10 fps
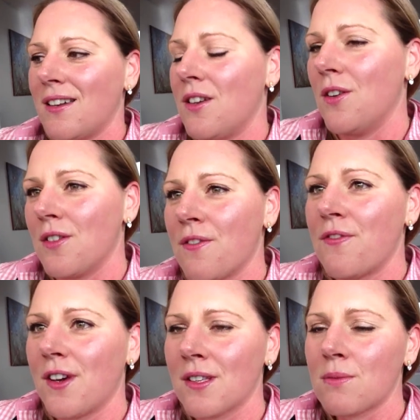You know, the
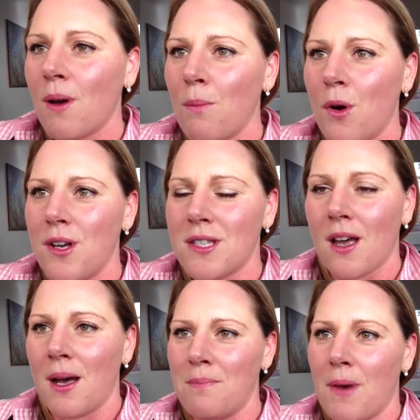first one was,
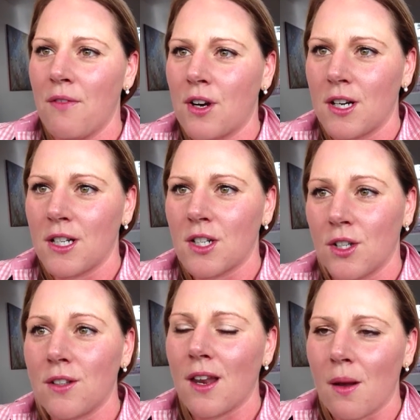I've got a
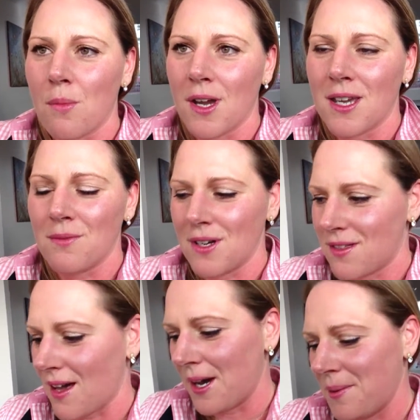girl that I'm working
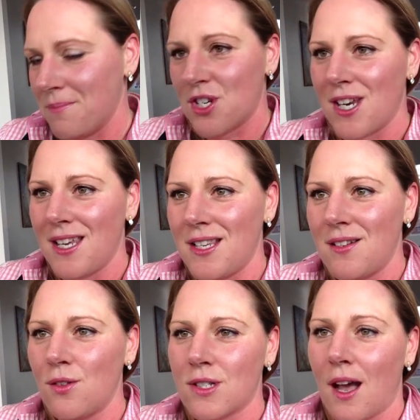with. She
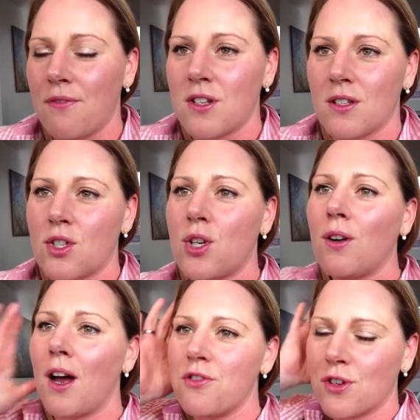looks after
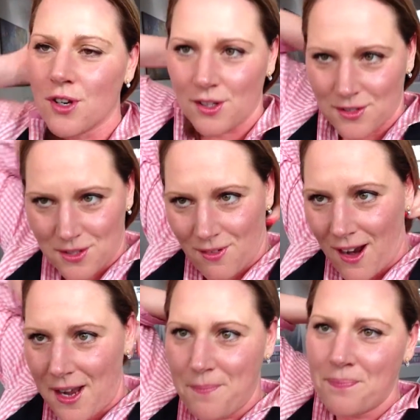200 girls,
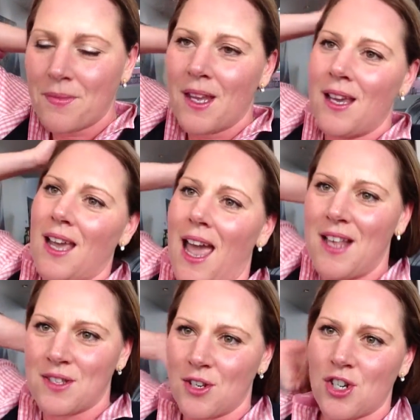right?
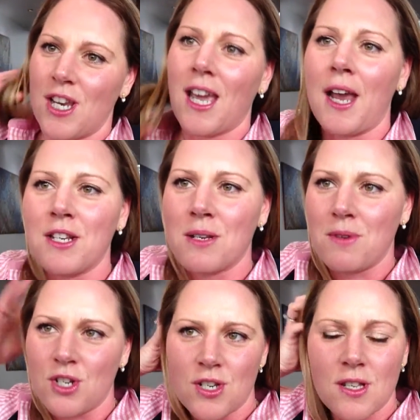And so she came to
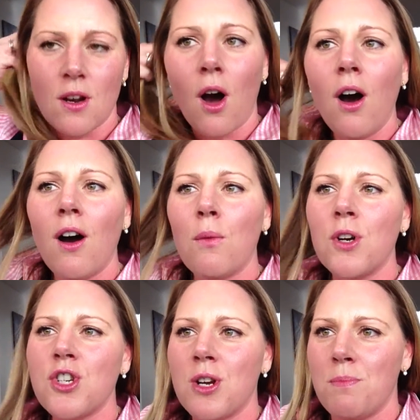me and she said, oh, I
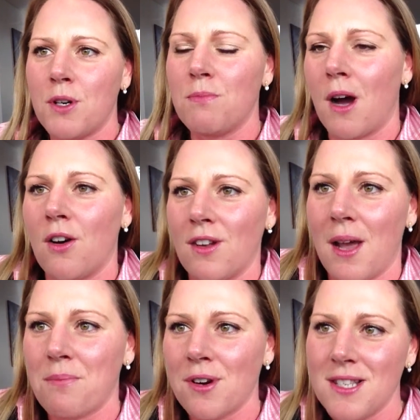want you to build my
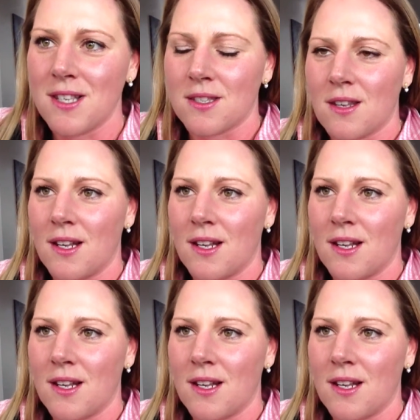online presence.